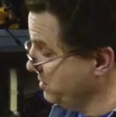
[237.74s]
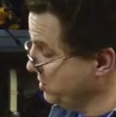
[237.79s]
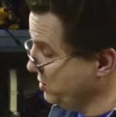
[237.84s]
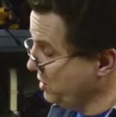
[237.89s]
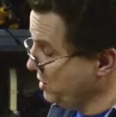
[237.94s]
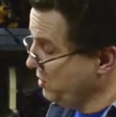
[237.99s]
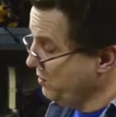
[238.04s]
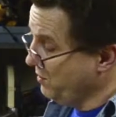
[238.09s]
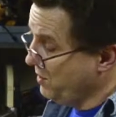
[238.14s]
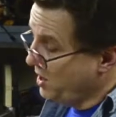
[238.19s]

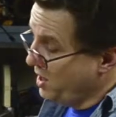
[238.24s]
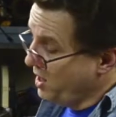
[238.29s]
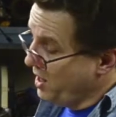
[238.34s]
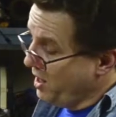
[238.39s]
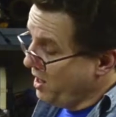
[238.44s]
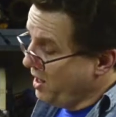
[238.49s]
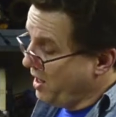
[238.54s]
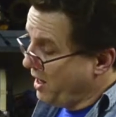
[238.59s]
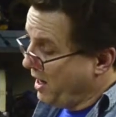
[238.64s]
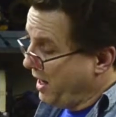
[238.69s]
So
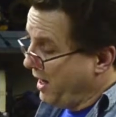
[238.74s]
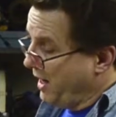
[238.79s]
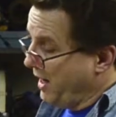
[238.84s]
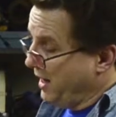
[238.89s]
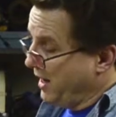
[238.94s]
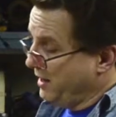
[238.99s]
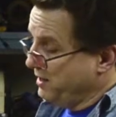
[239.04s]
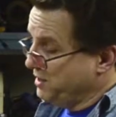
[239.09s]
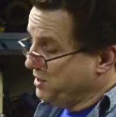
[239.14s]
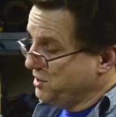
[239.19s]

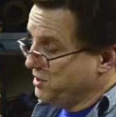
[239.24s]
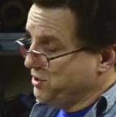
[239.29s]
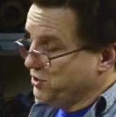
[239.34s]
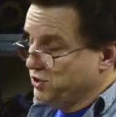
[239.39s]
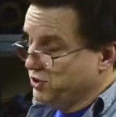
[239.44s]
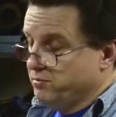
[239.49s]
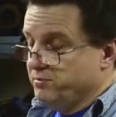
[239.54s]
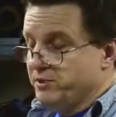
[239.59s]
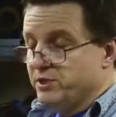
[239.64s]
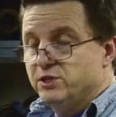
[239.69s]
I just
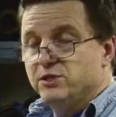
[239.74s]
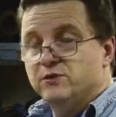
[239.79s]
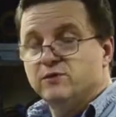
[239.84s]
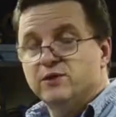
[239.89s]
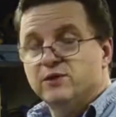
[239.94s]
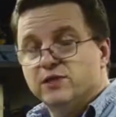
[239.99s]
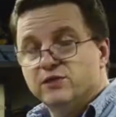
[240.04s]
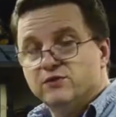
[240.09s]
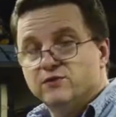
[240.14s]
assume you're doing this